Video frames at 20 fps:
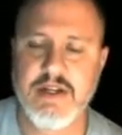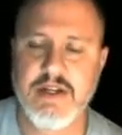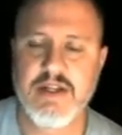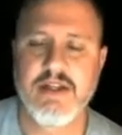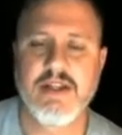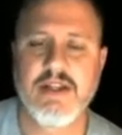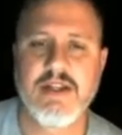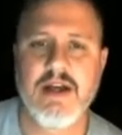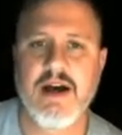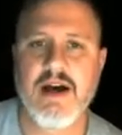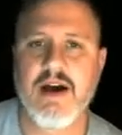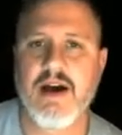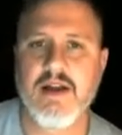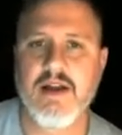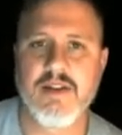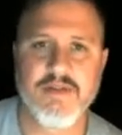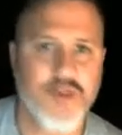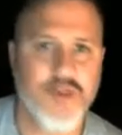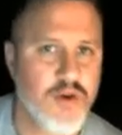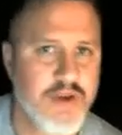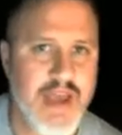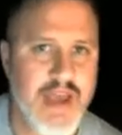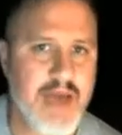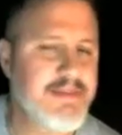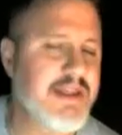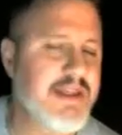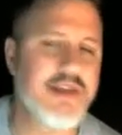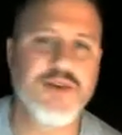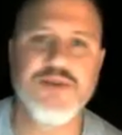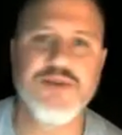The vocab
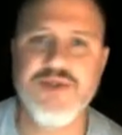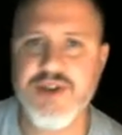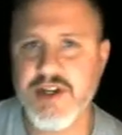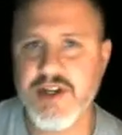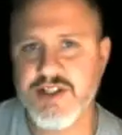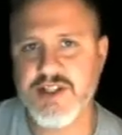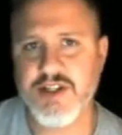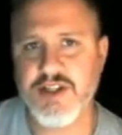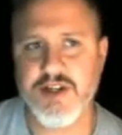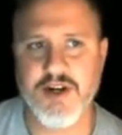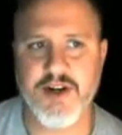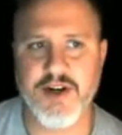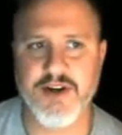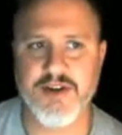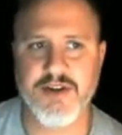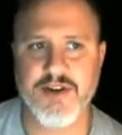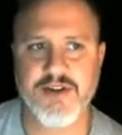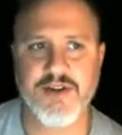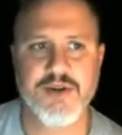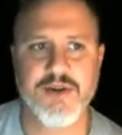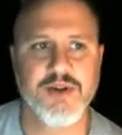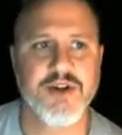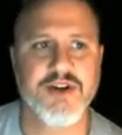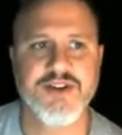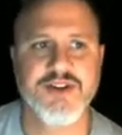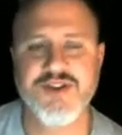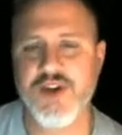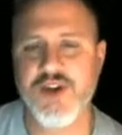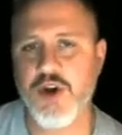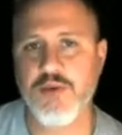that you just learned. You
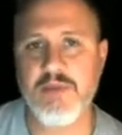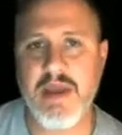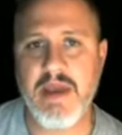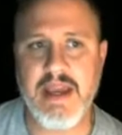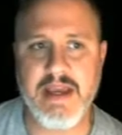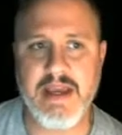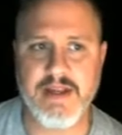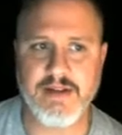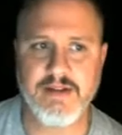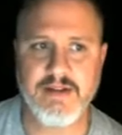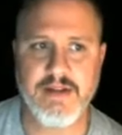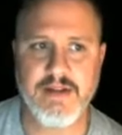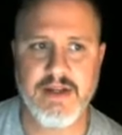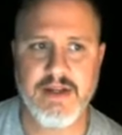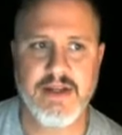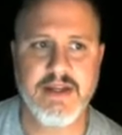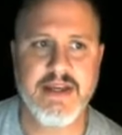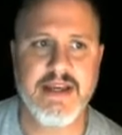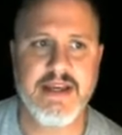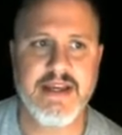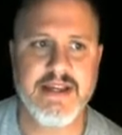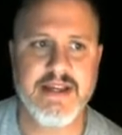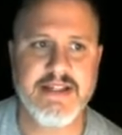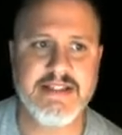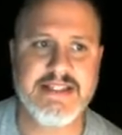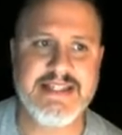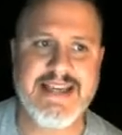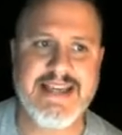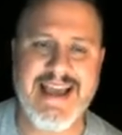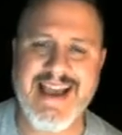learned domain
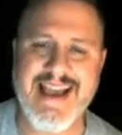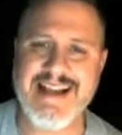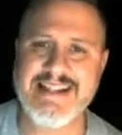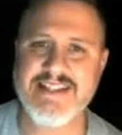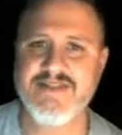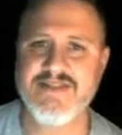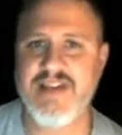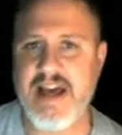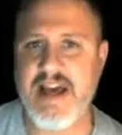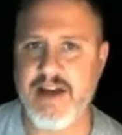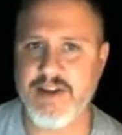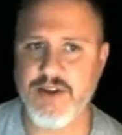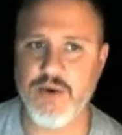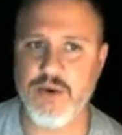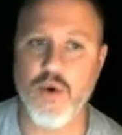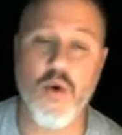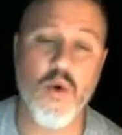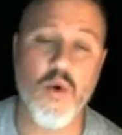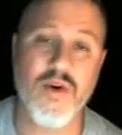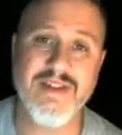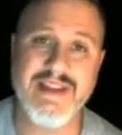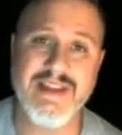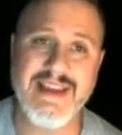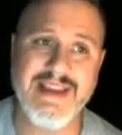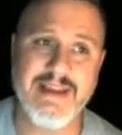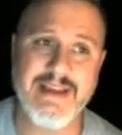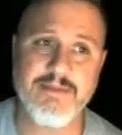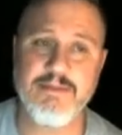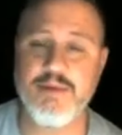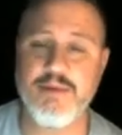is the x value or the
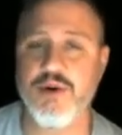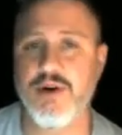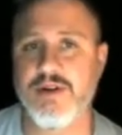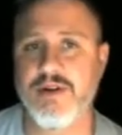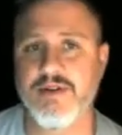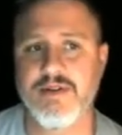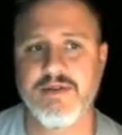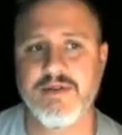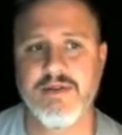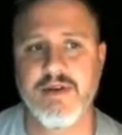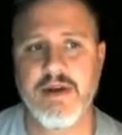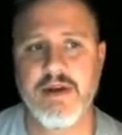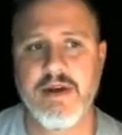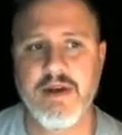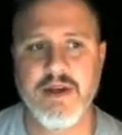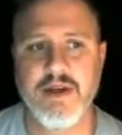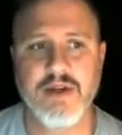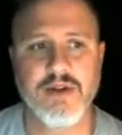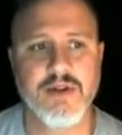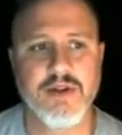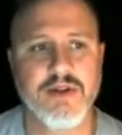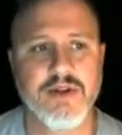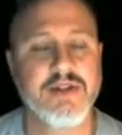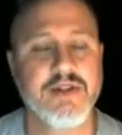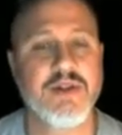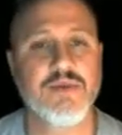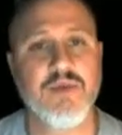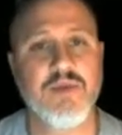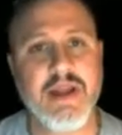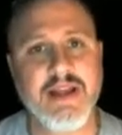input. You learned that
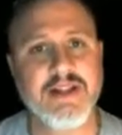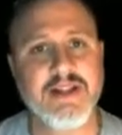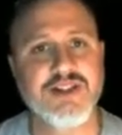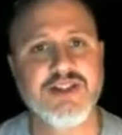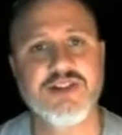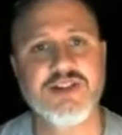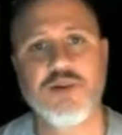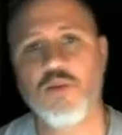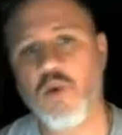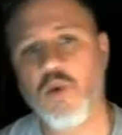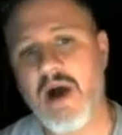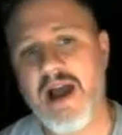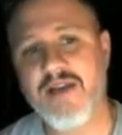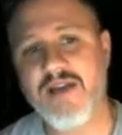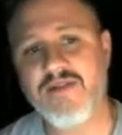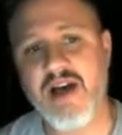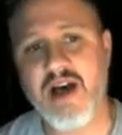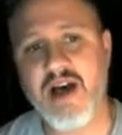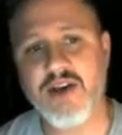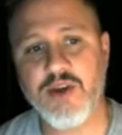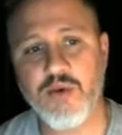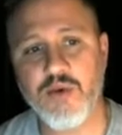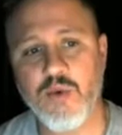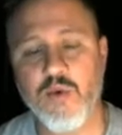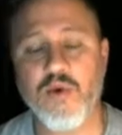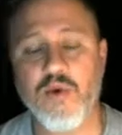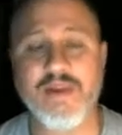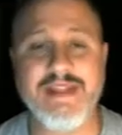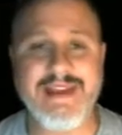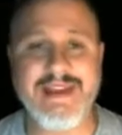the range is the y value
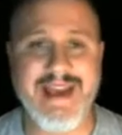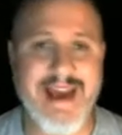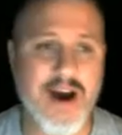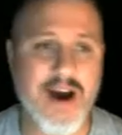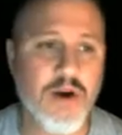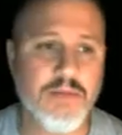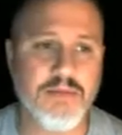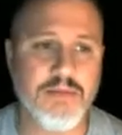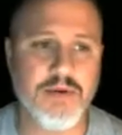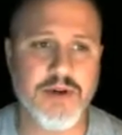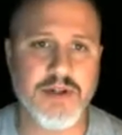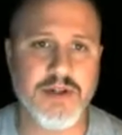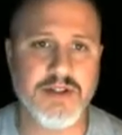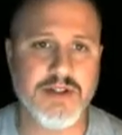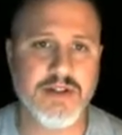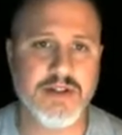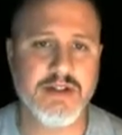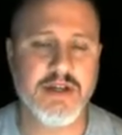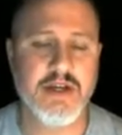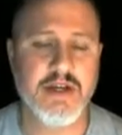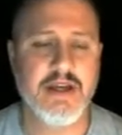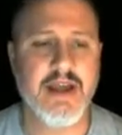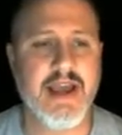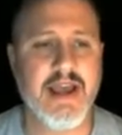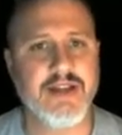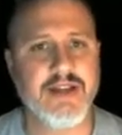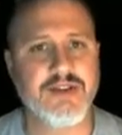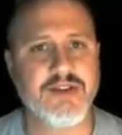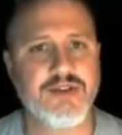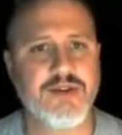or the output.
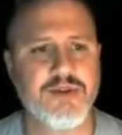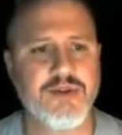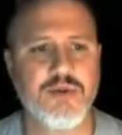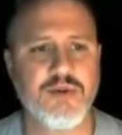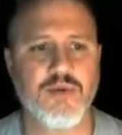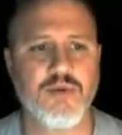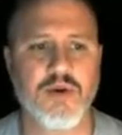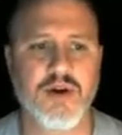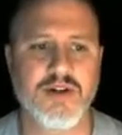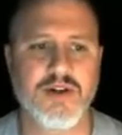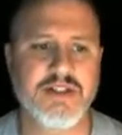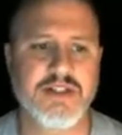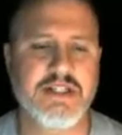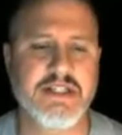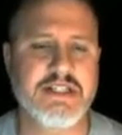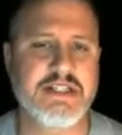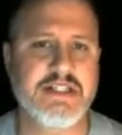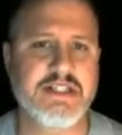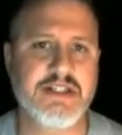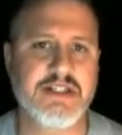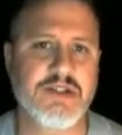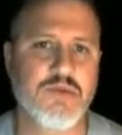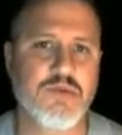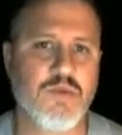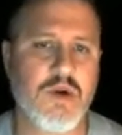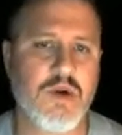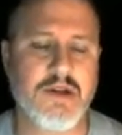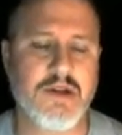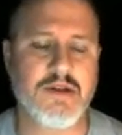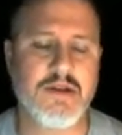And 2 new words. This is the
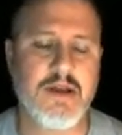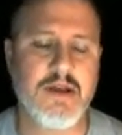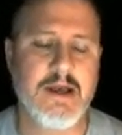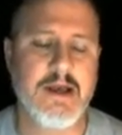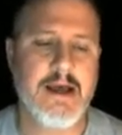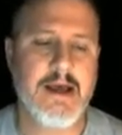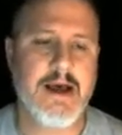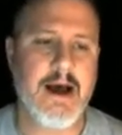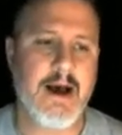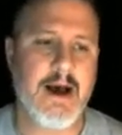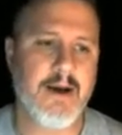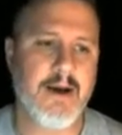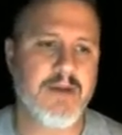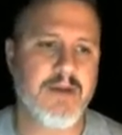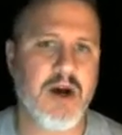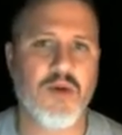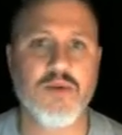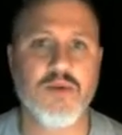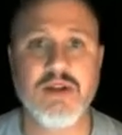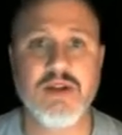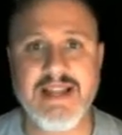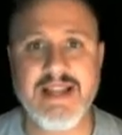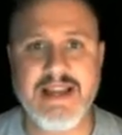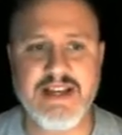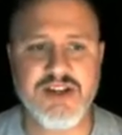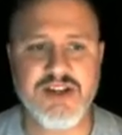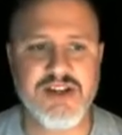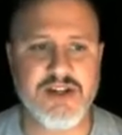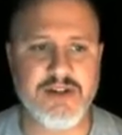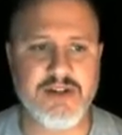one, a
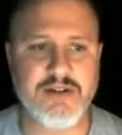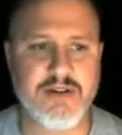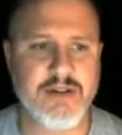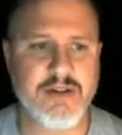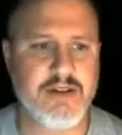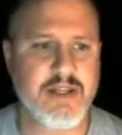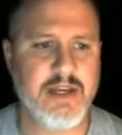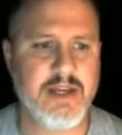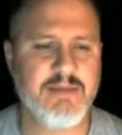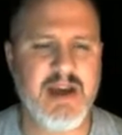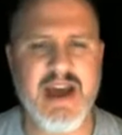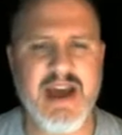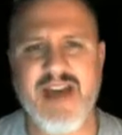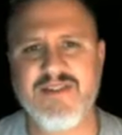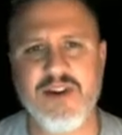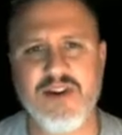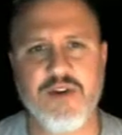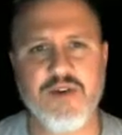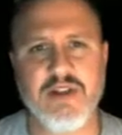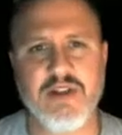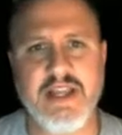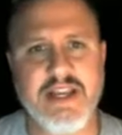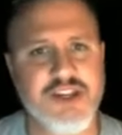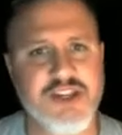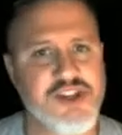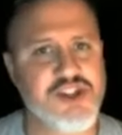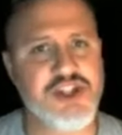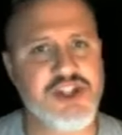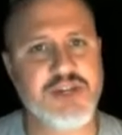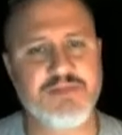relation. Think about having a
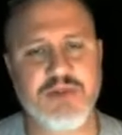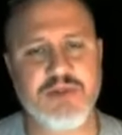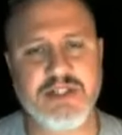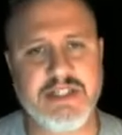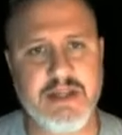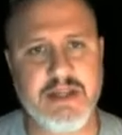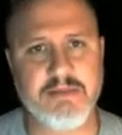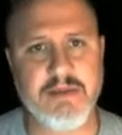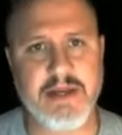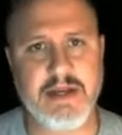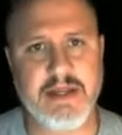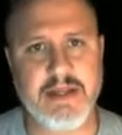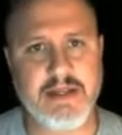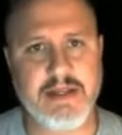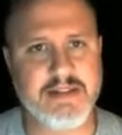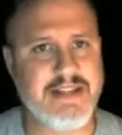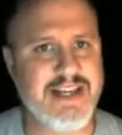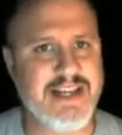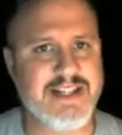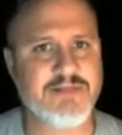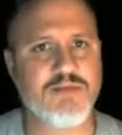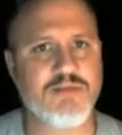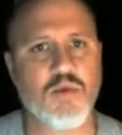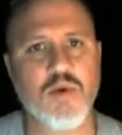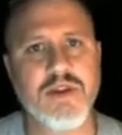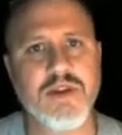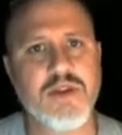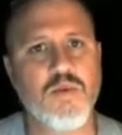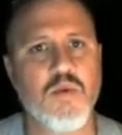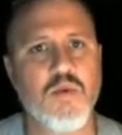relationship with somebody. It takes more
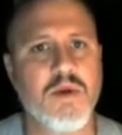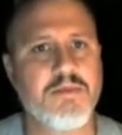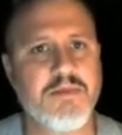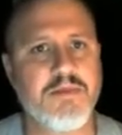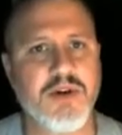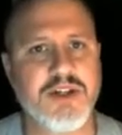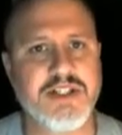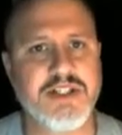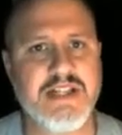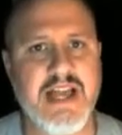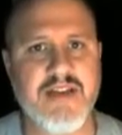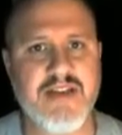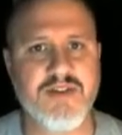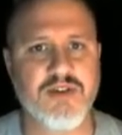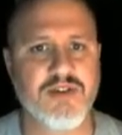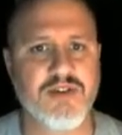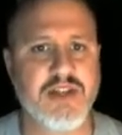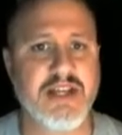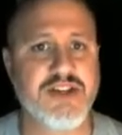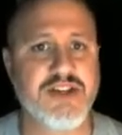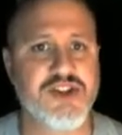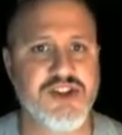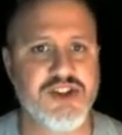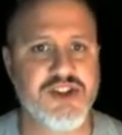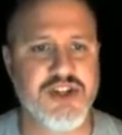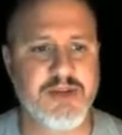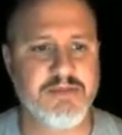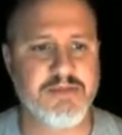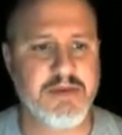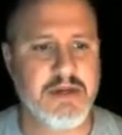than one person to have a
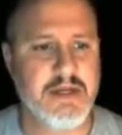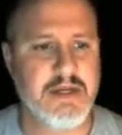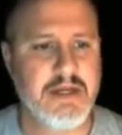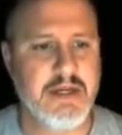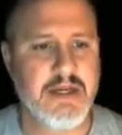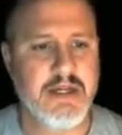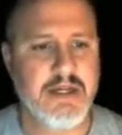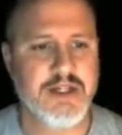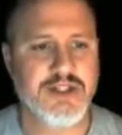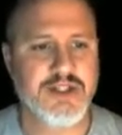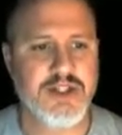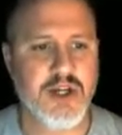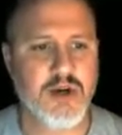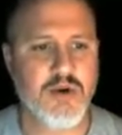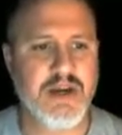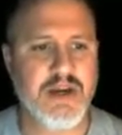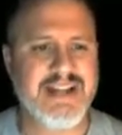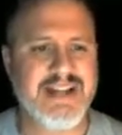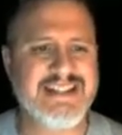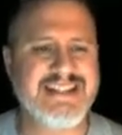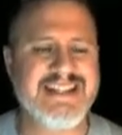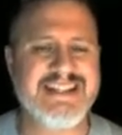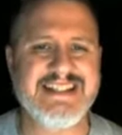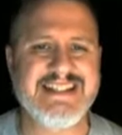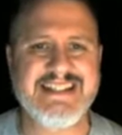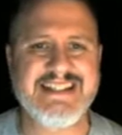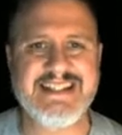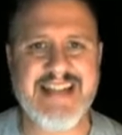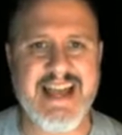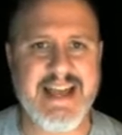relationship. So it's a
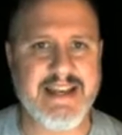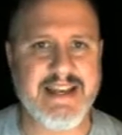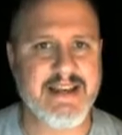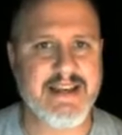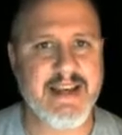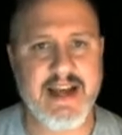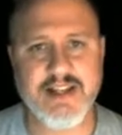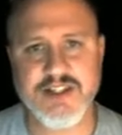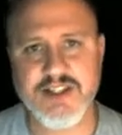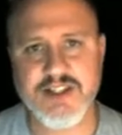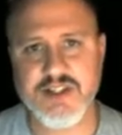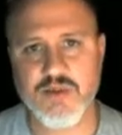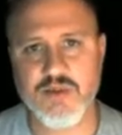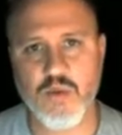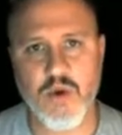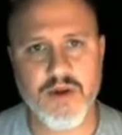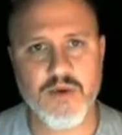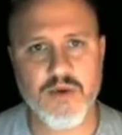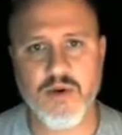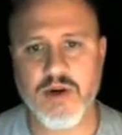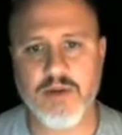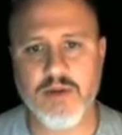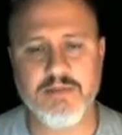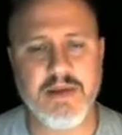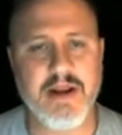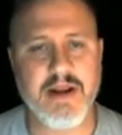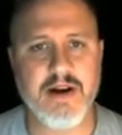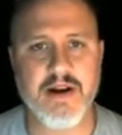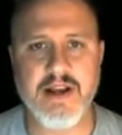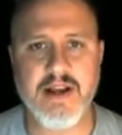set, not just one ordered
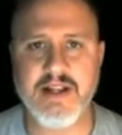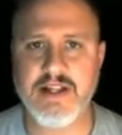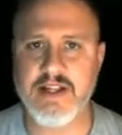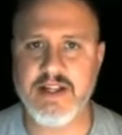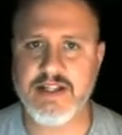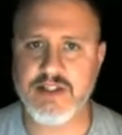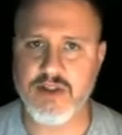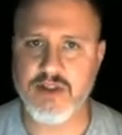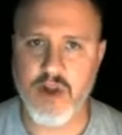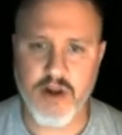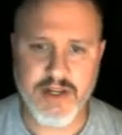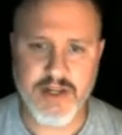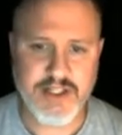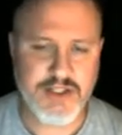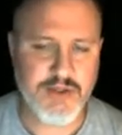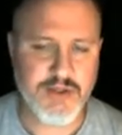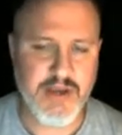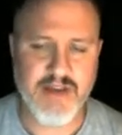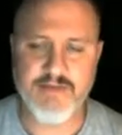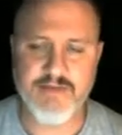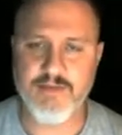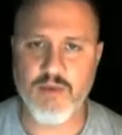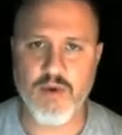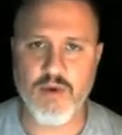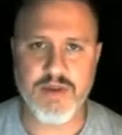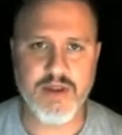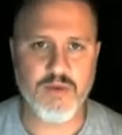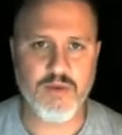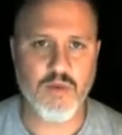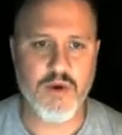pair. As long as you have more
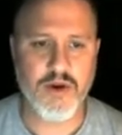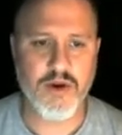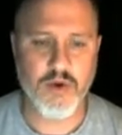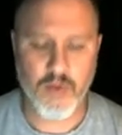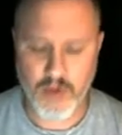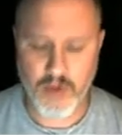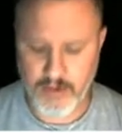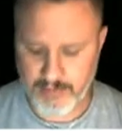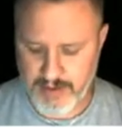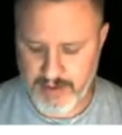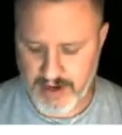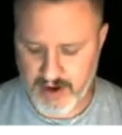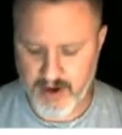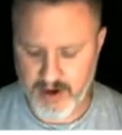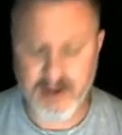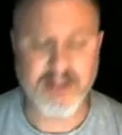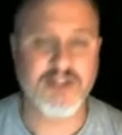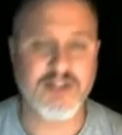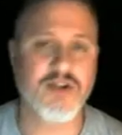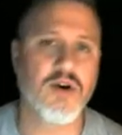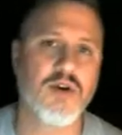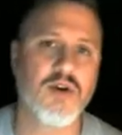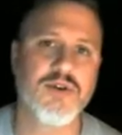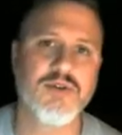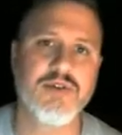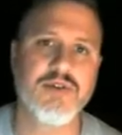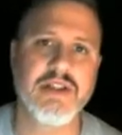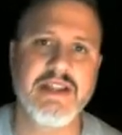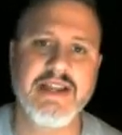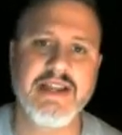than one ordered pair, it's called a
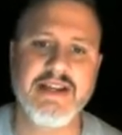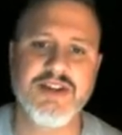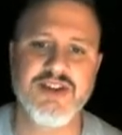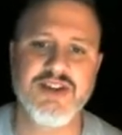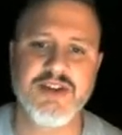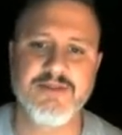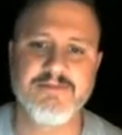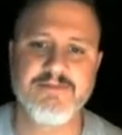relation.